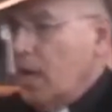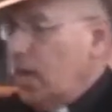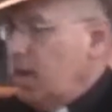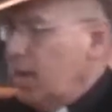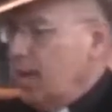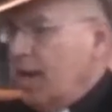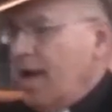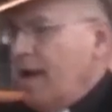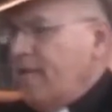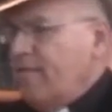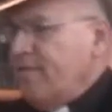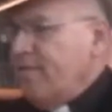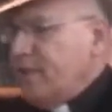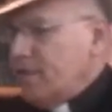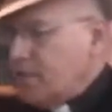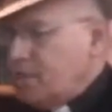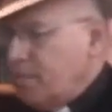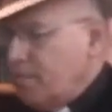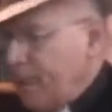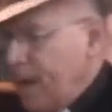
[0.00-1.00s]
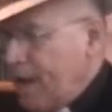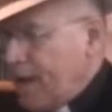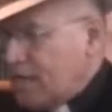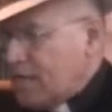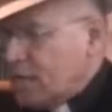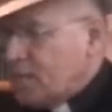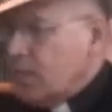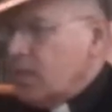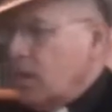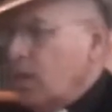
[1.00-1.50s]
Life is
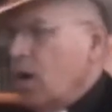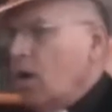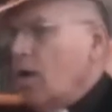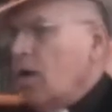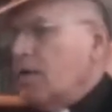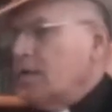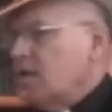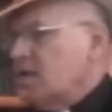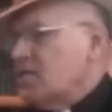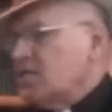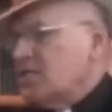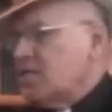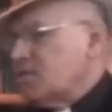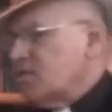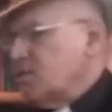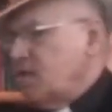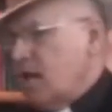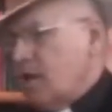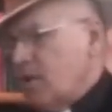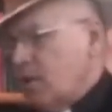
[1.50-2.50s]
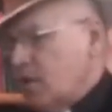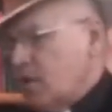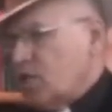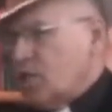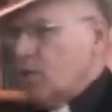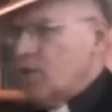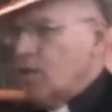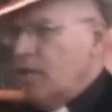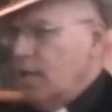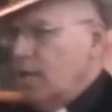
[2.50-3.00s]
based on his
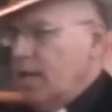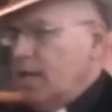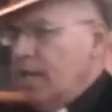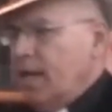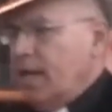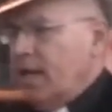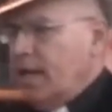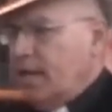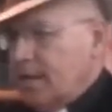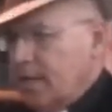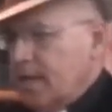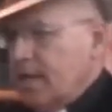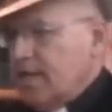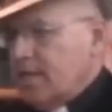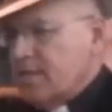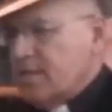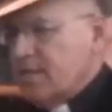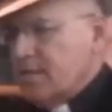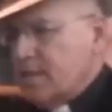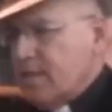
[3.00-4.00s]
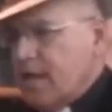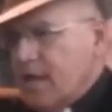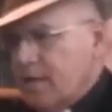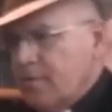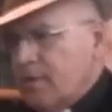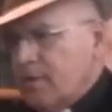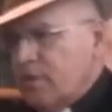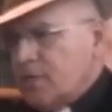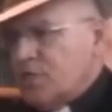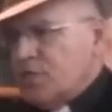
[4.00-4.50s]
character and is an
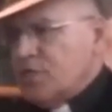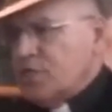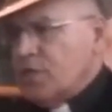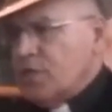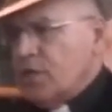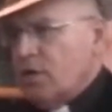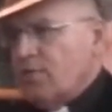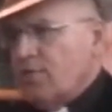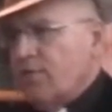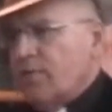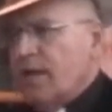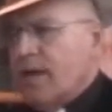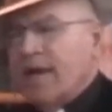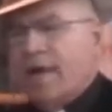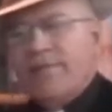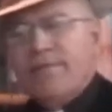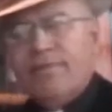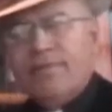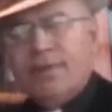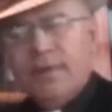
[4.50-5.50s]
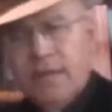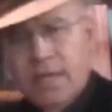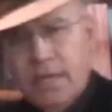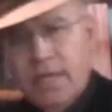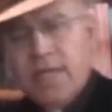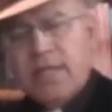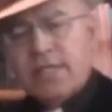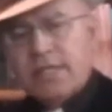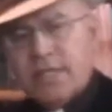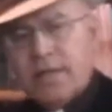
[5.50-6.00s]
image of life in
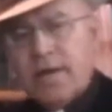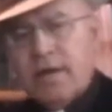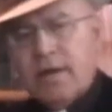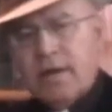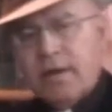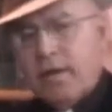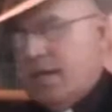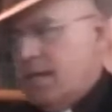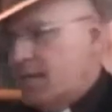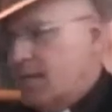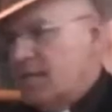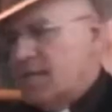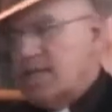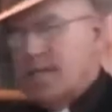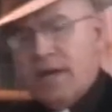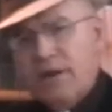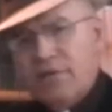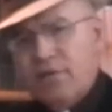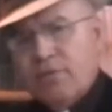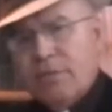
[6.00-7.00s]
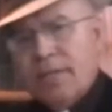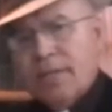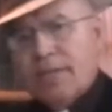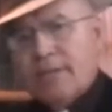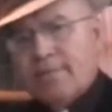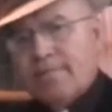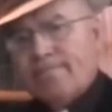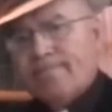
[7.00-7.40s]
his government.